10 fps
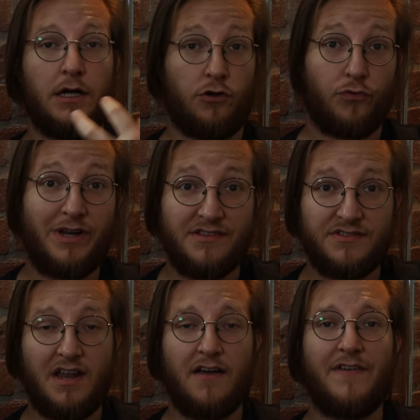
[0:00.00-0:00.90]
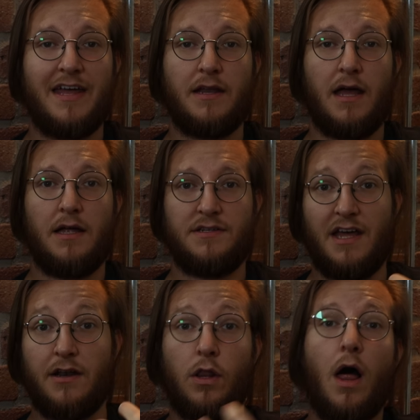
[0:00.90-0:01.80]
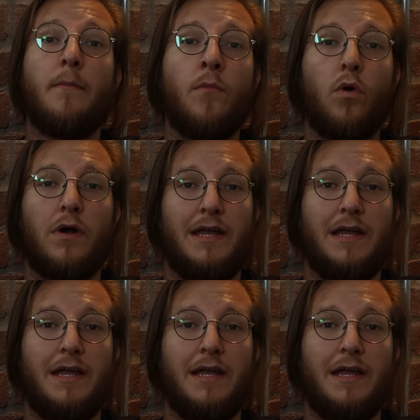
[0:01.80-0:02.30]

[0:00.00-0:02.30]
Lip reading: green stuff and done a lot more